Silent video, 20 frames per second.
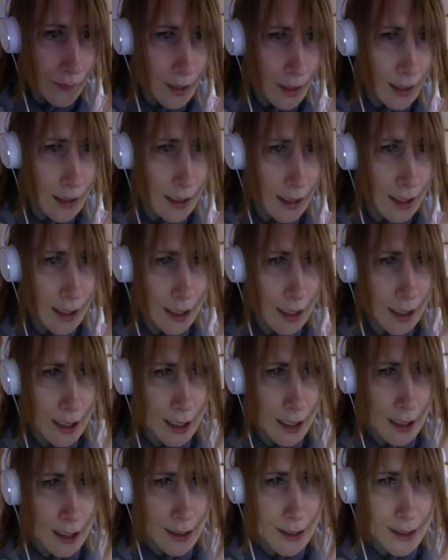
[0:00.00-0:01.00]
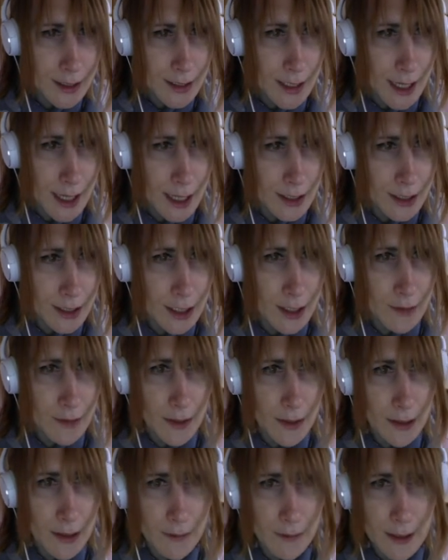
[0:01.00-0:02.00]
Does it actually give
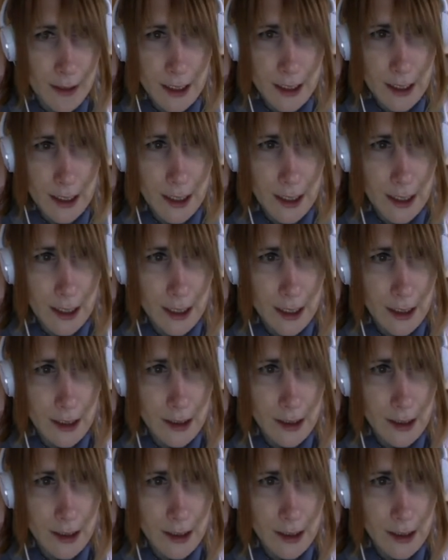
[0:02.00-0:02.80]
me the reading here?